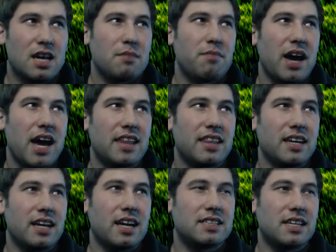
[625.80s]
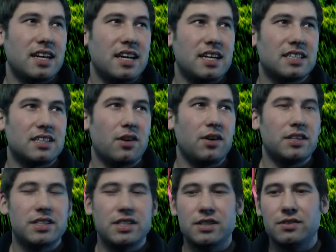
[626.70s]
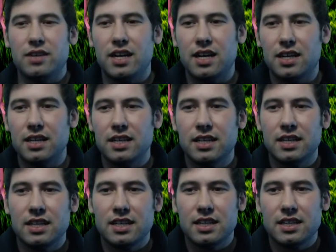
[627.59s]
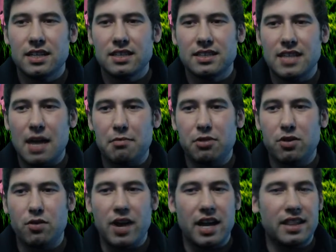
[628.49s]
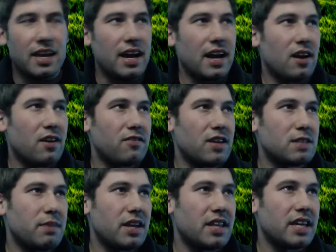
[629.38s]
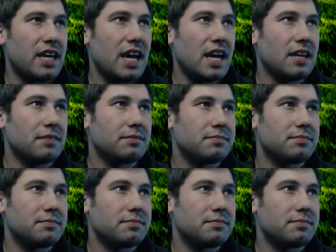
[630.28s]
pathing, as in he's going to zap quake that air defense by the king.